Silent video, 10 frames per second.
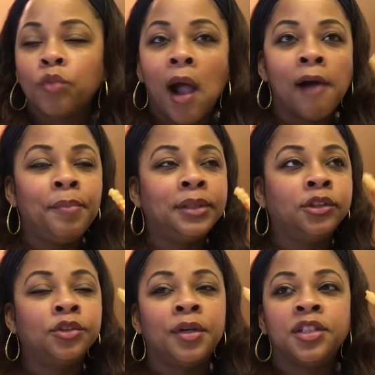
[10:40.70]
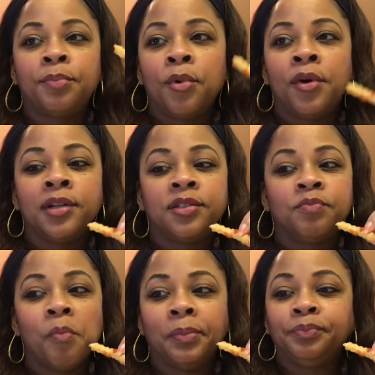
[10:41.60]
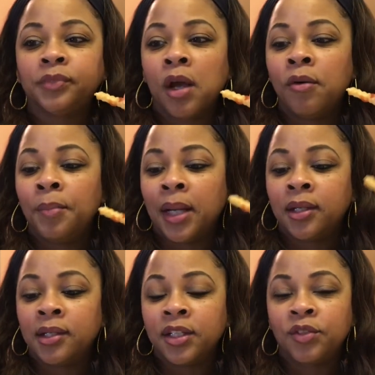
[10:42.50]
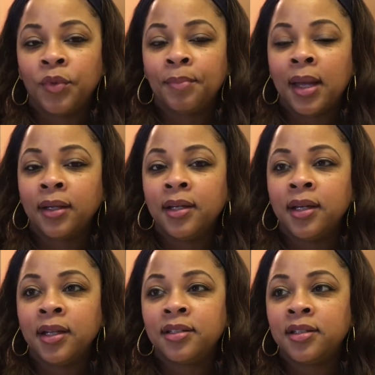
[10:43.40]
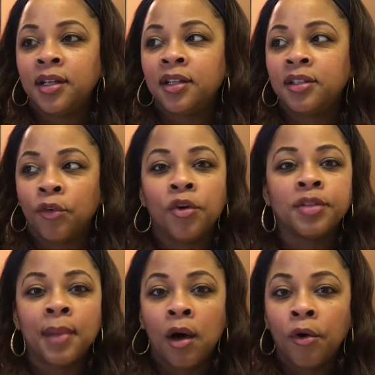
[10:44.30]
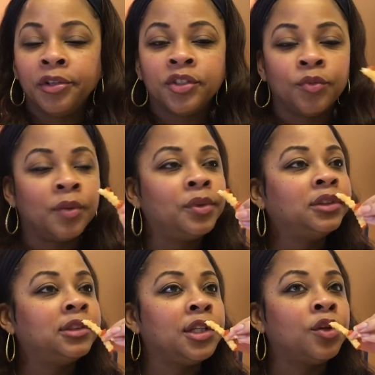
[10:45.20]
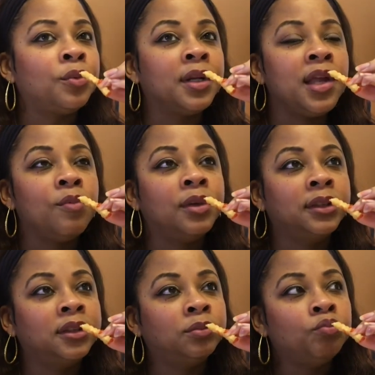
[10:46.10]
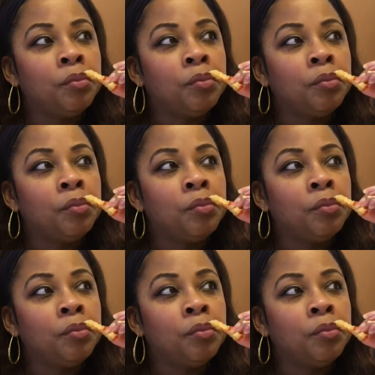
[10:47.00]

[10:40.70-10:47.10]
I've been doing sports, oh my goodness, with my kids since, of course, my oldest one was little when he was